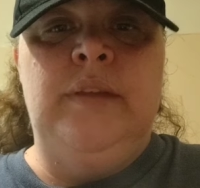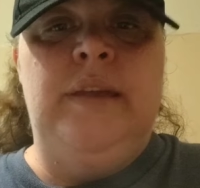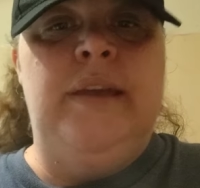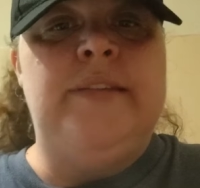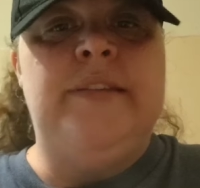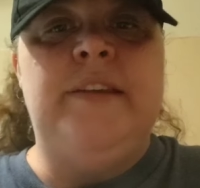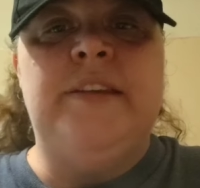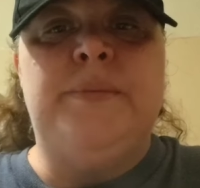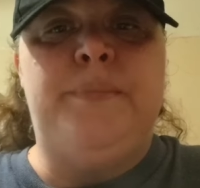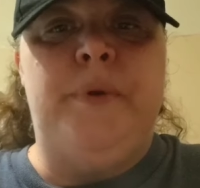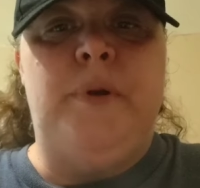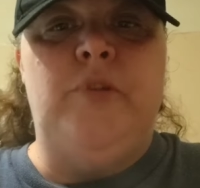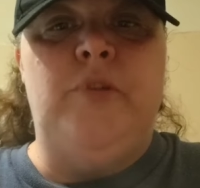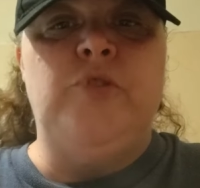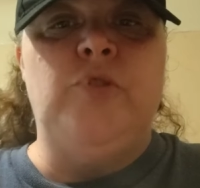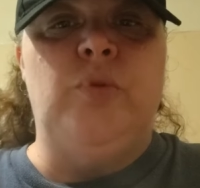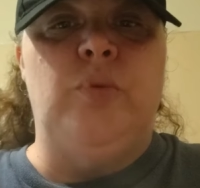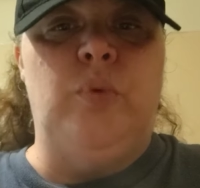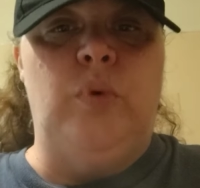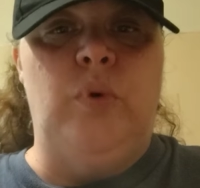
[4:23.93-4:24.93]
It's a
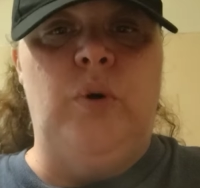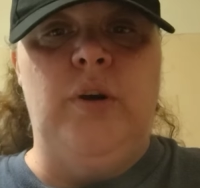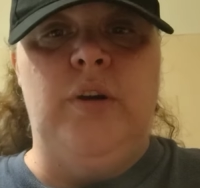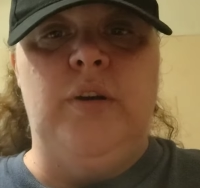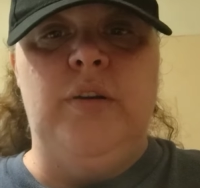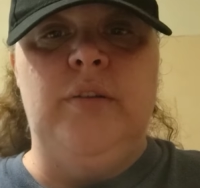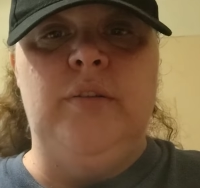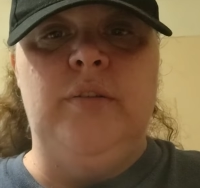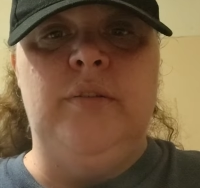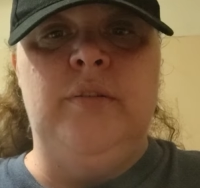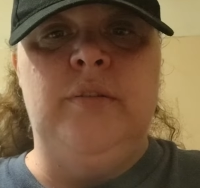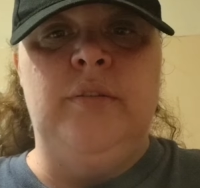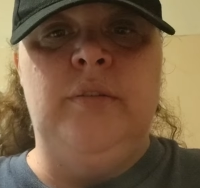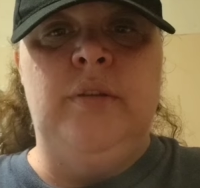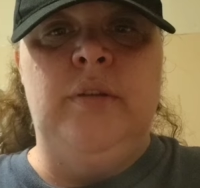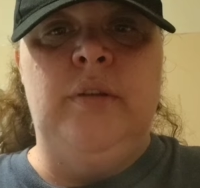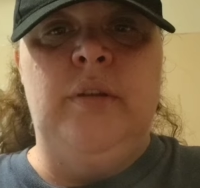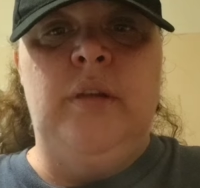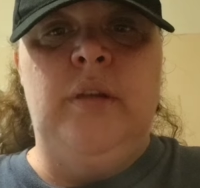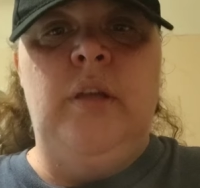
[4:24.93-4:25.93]
spiritual war
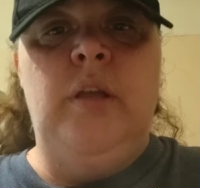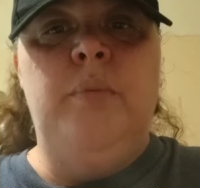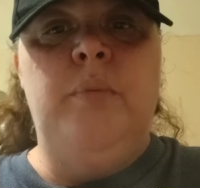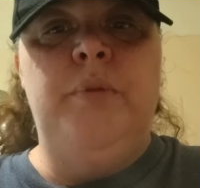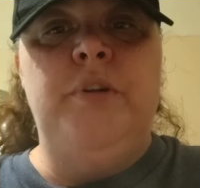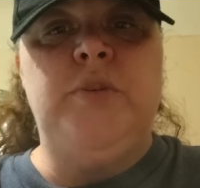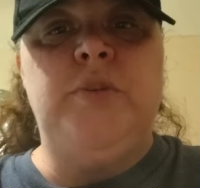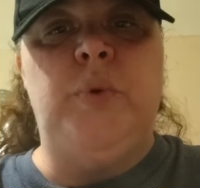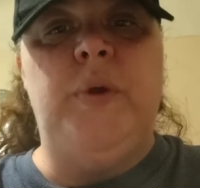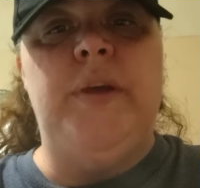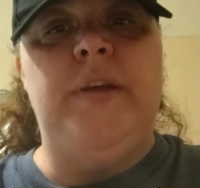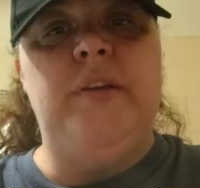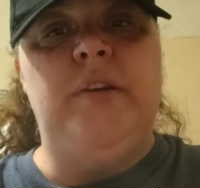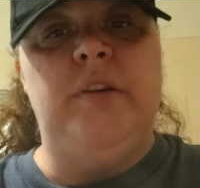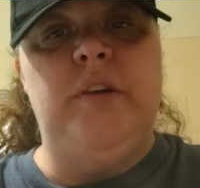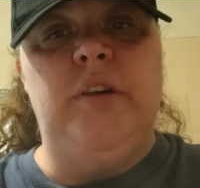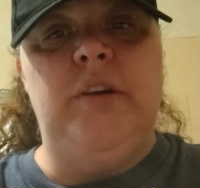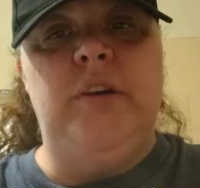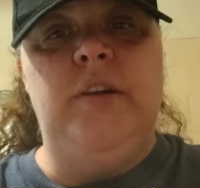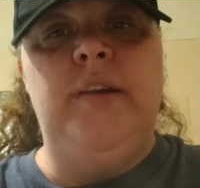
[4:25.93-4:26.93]
between
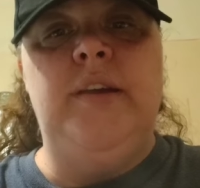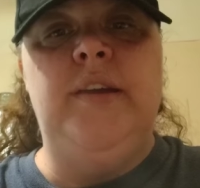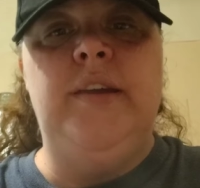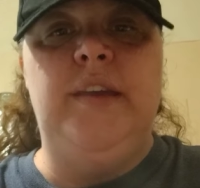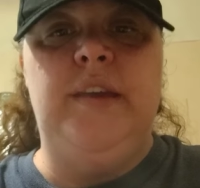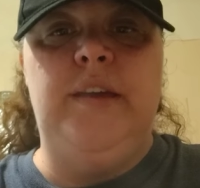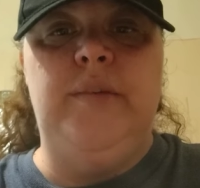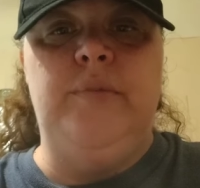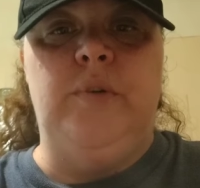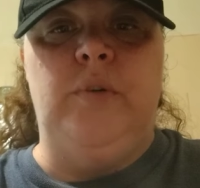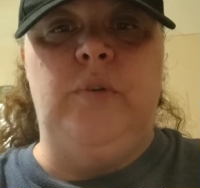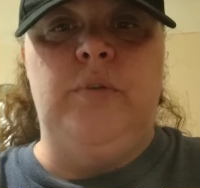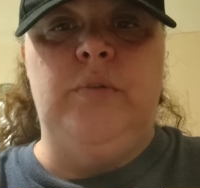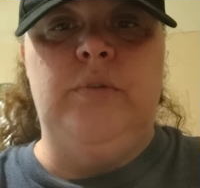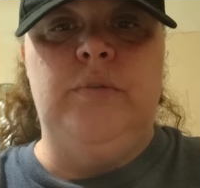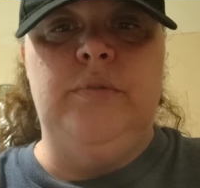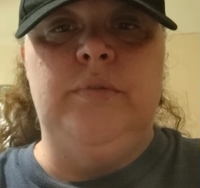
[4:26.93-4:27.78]
good and evil.